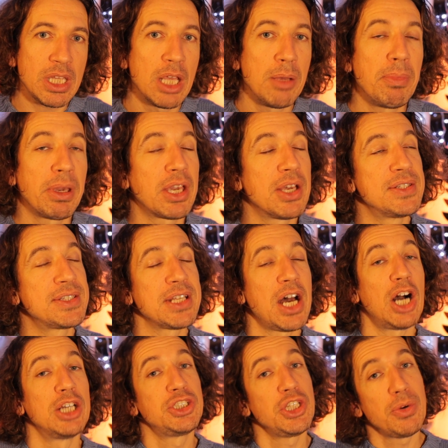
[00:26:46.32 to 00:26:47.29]
because
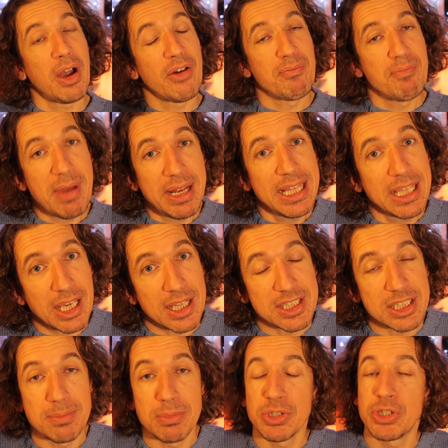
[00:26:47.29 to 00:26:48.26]
I do have many
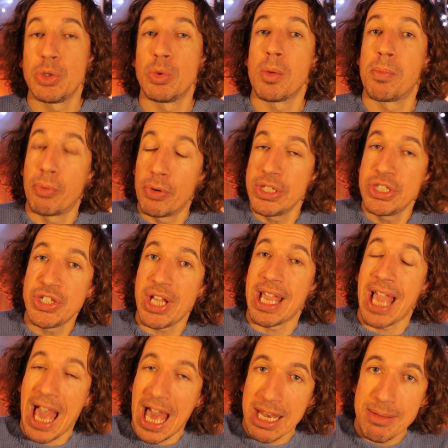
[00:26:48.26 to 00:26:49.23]
customers who
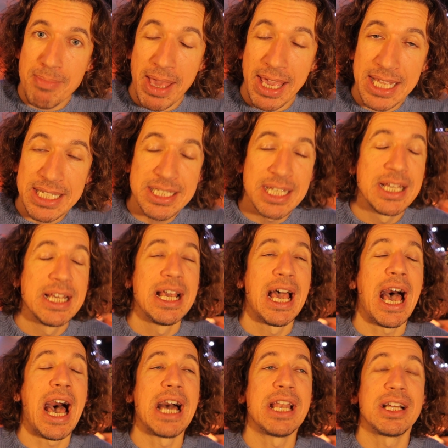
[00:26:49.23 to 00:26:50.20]
appreciate handmade
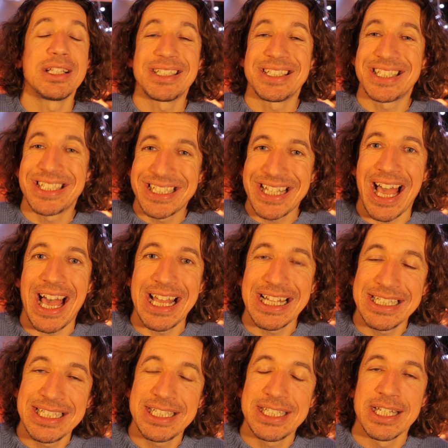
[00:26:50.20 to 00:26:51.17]
and
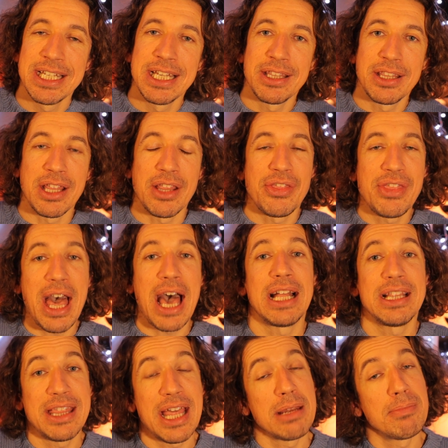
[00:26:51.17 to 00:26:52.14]
understand that
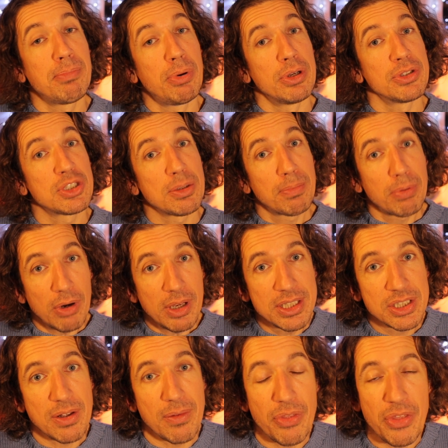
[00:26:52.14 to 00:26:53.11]
that then puts a
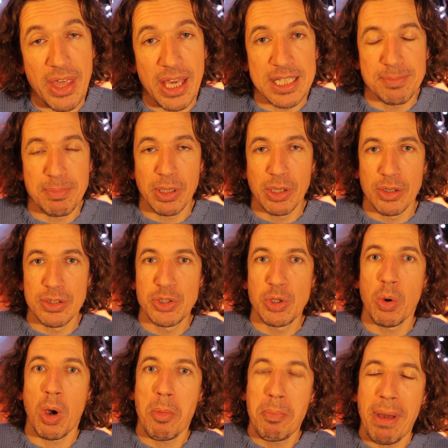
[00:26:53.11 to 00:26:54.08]
price on things, because
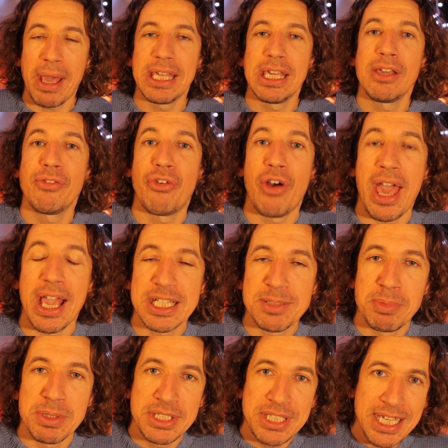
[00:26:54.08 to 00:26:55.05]
you are paying for
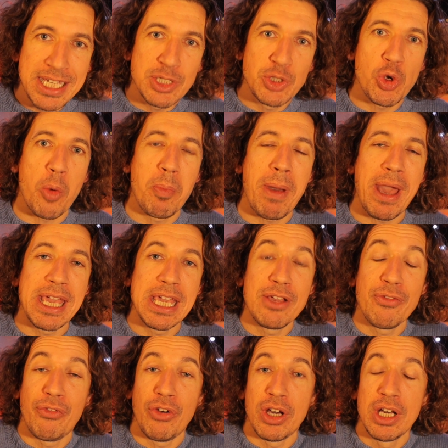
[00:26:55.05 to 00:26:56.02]
expertise, you're
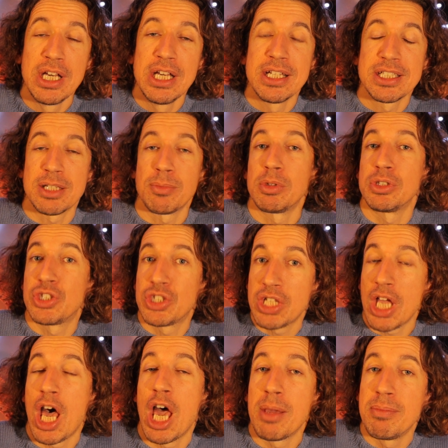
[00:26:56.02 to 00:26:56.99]
paying for someone's
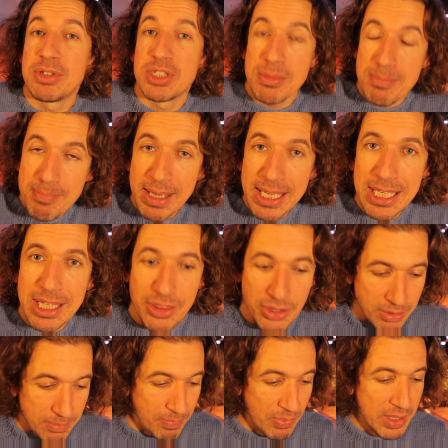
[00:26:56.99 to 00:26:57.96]
time to make
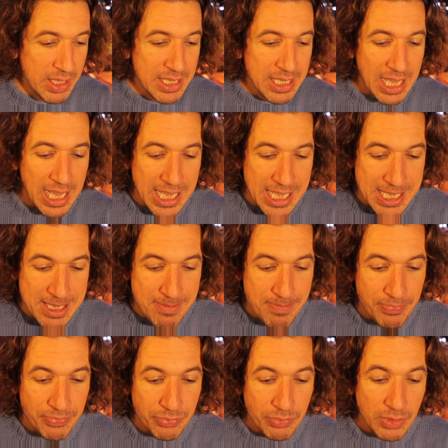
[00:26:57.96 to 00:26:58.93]
them.
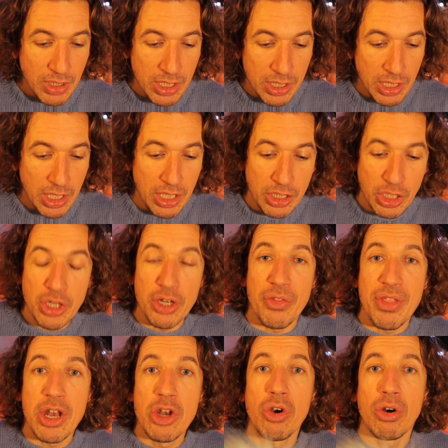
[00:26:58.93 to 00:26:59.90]

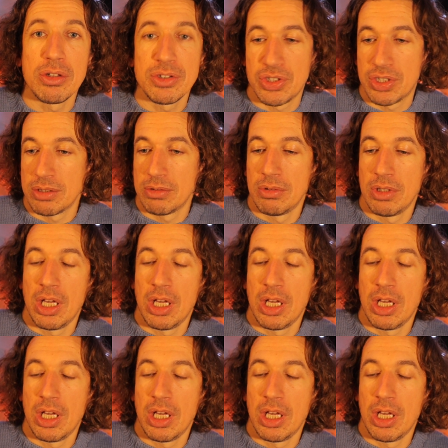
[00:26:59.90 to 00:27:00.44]
They're not